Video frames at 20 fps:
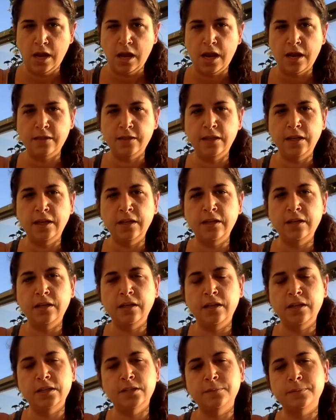And then it
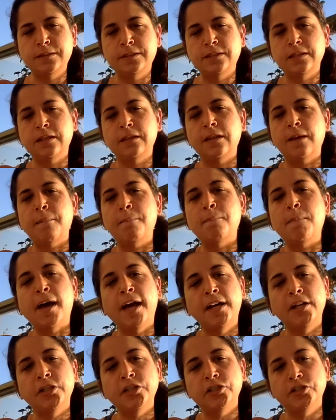has been said that
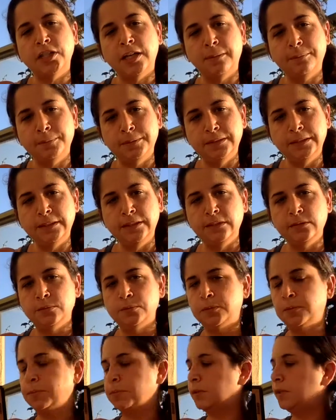modern Japanese
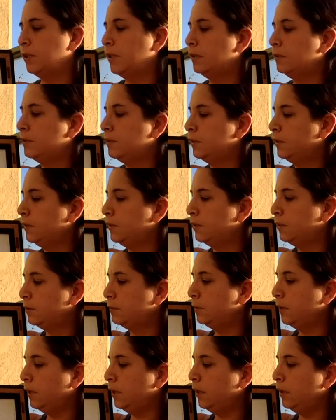will pronounce it this
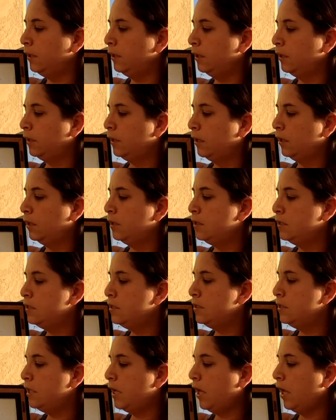way:
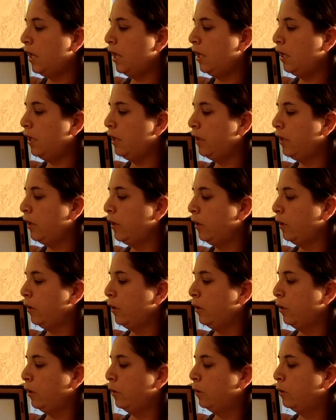
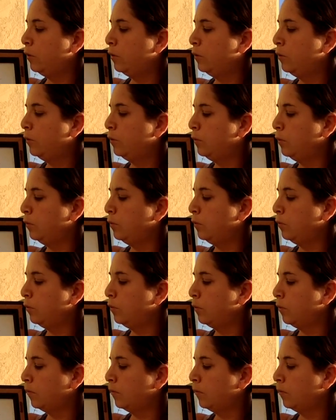Daikumayo.